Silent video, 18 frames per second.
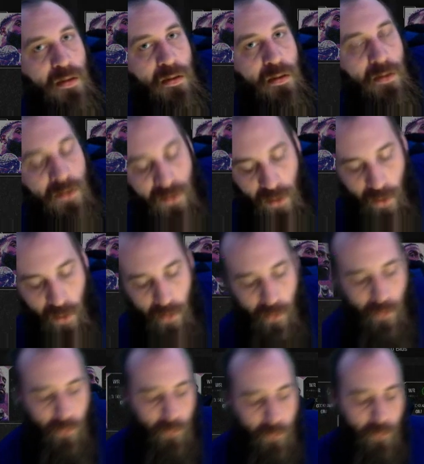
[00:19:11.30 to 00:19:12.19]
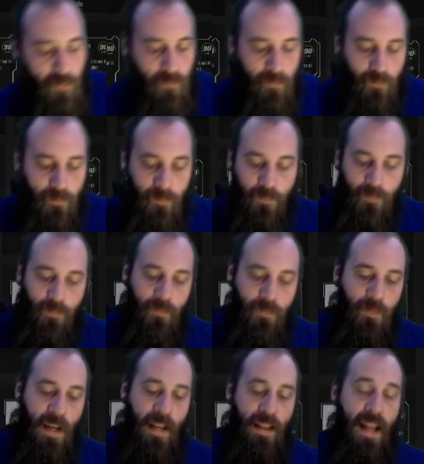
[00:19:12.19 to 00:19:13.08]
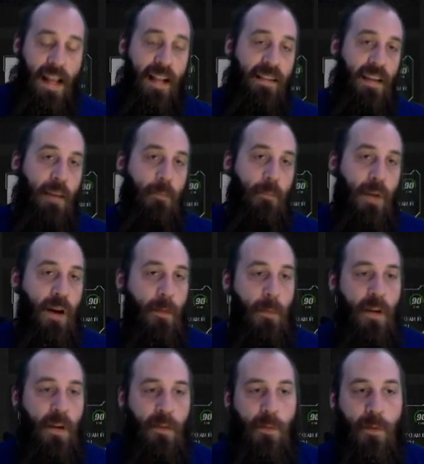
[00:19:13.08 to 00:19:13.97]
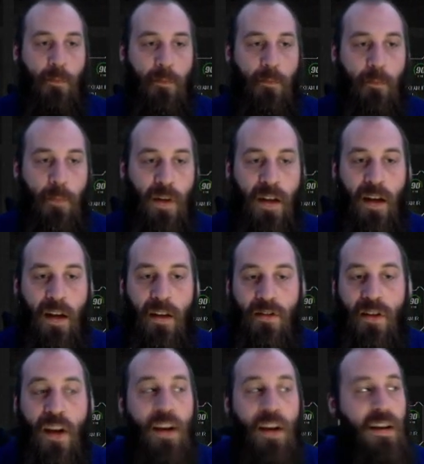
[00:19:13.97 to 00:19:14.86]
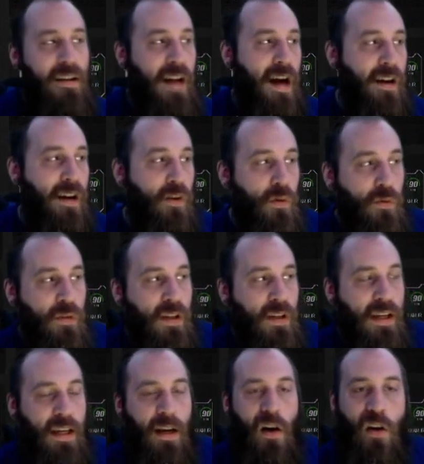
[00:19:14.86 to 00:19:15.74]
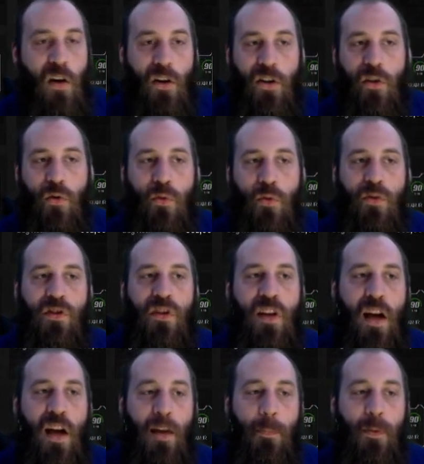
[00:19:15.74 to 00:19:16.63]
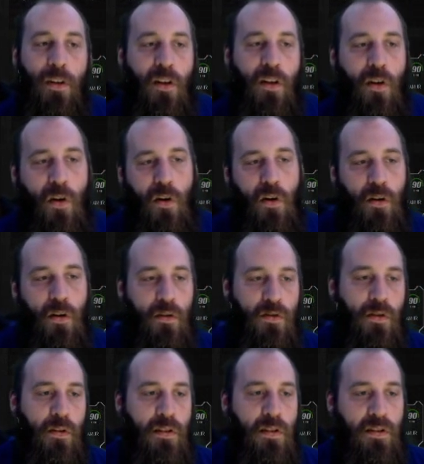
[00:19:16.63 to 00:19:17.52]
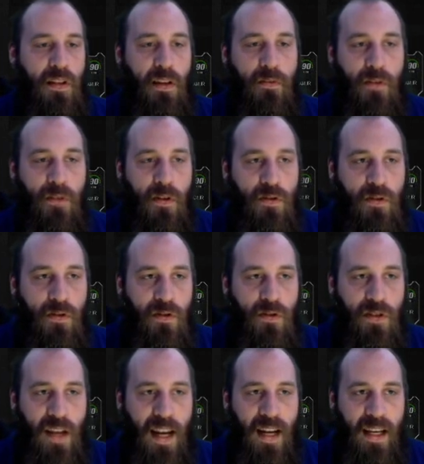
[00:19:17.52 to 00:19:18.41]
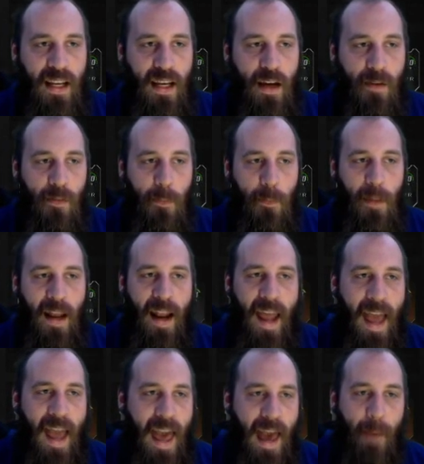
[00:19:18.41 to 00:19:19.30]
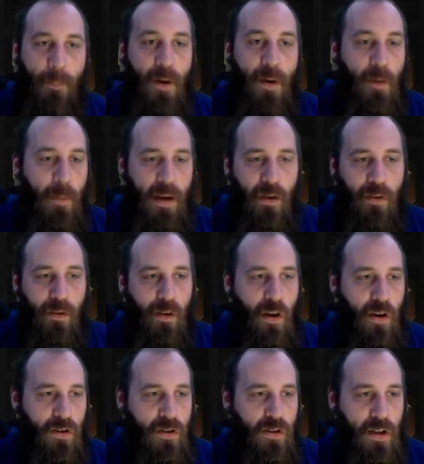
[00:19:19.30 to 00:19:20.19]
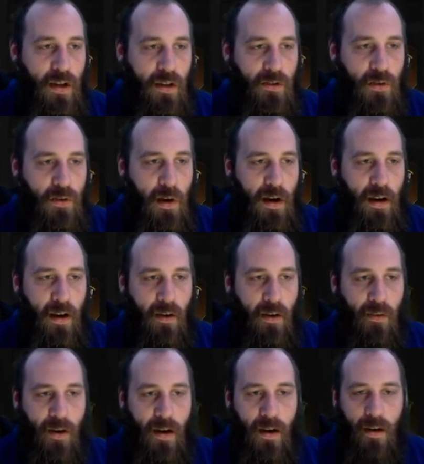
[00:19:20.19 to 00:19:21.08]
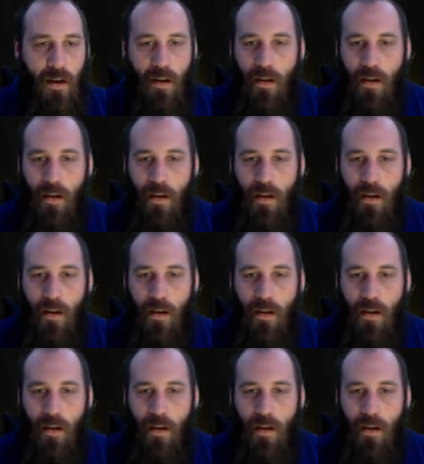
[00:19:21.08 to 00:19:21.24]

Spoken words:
So, and that's at bare minimum, because not only are you sniping the cards, so let's see if there's just any of them that happen to be on the auction house right now, right?